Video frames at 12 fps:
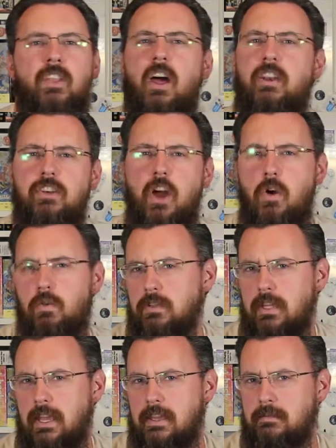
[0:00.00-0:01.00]
unknown
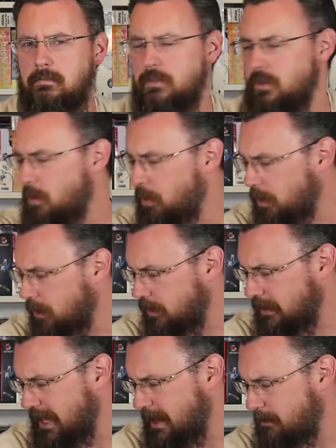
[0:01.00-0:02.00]
games, or
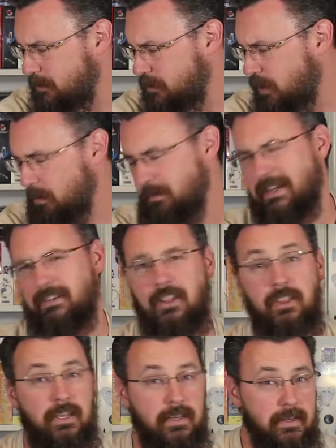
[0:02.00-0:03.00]
games you might not
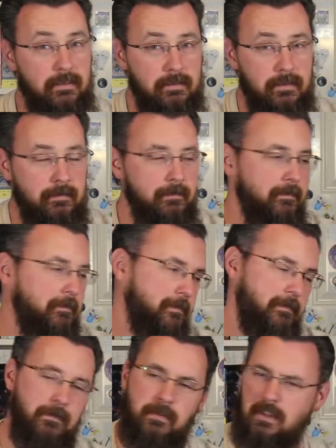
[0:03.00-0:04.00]
think of.
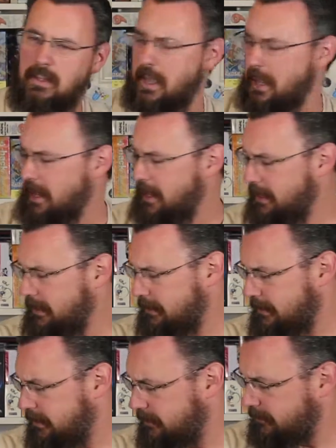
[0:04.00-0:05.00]

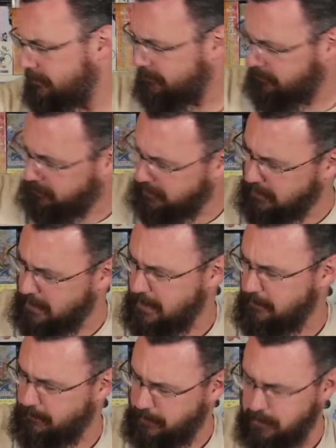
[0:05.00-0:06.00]
And
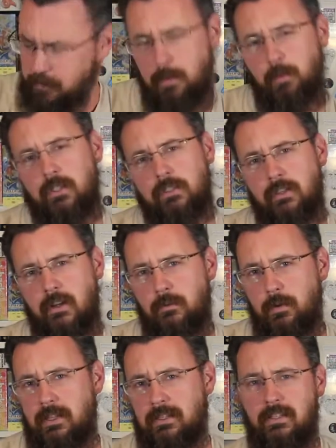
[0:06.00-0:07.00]
the first one we'll start off
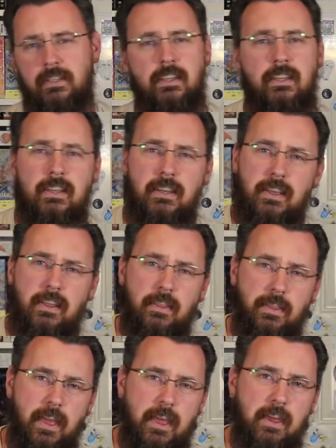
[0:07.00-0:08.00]
with,
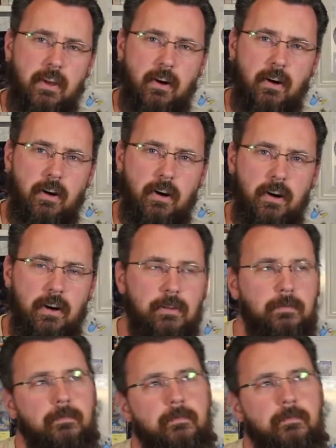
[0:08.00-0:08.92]
they are